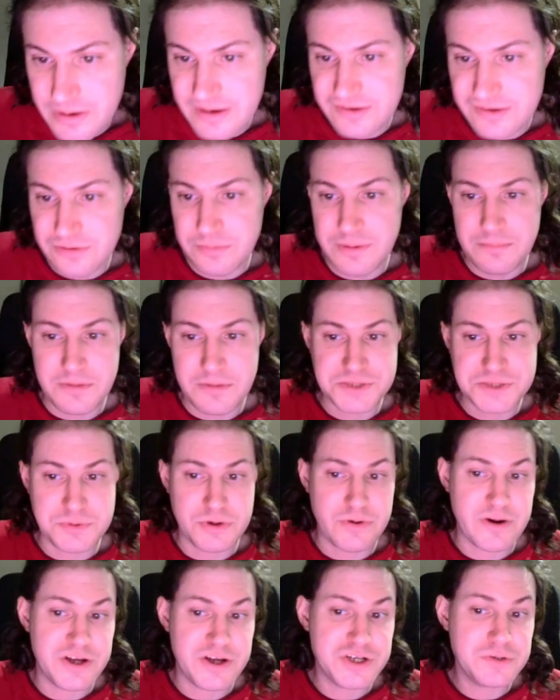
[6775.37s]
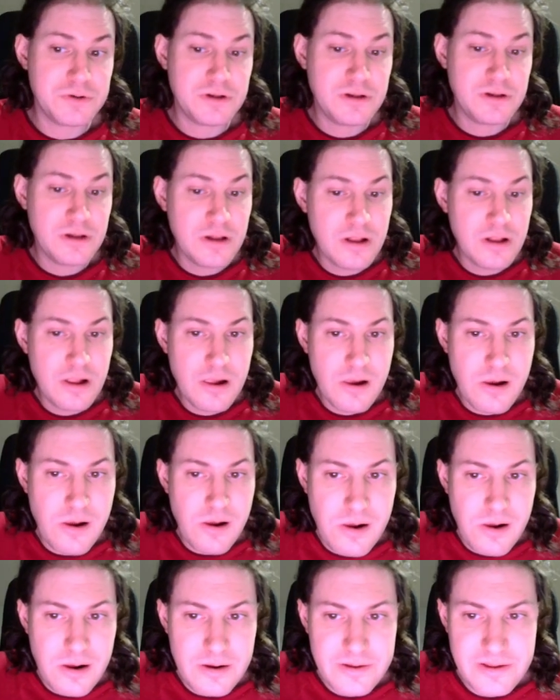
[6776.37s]
has to be much more gradual.
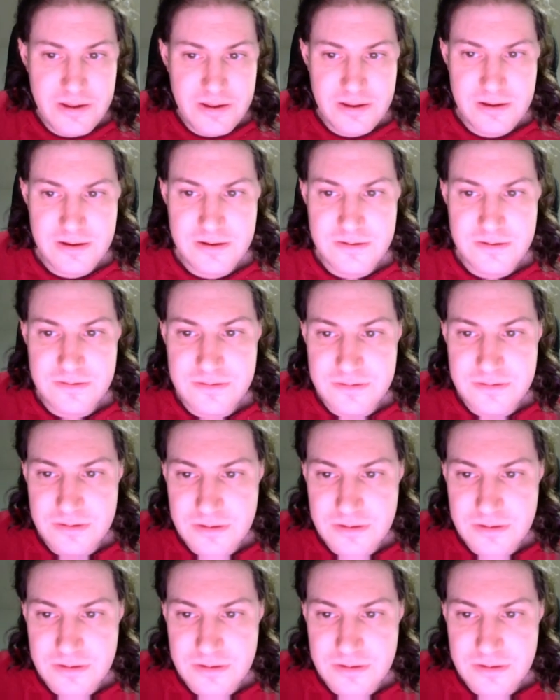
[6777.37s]
And